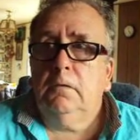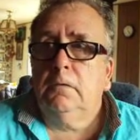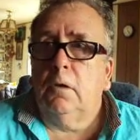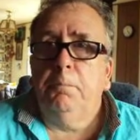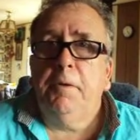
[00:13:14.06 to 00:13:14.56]
you
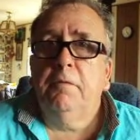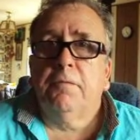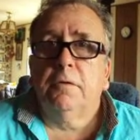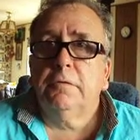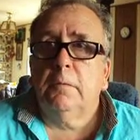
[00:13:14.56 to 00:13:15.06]
know,
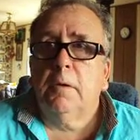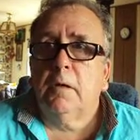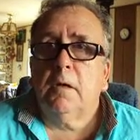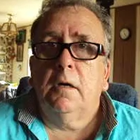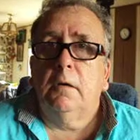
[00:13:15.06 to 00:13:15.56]
don't be adverse
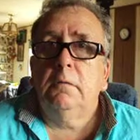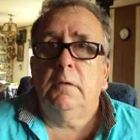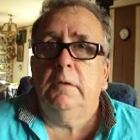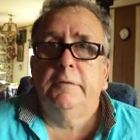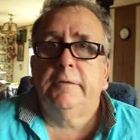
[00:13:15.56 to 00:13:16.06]
to wearing a
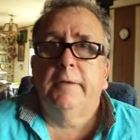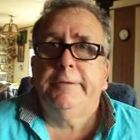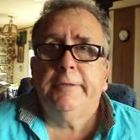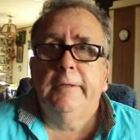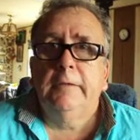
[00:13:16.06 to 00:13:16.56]
coat
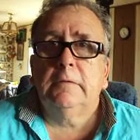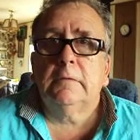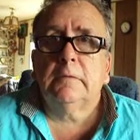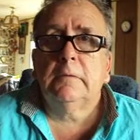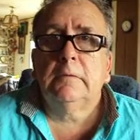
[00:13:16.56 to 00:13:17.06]
inside your
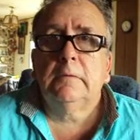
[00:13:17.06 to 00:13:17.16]
house,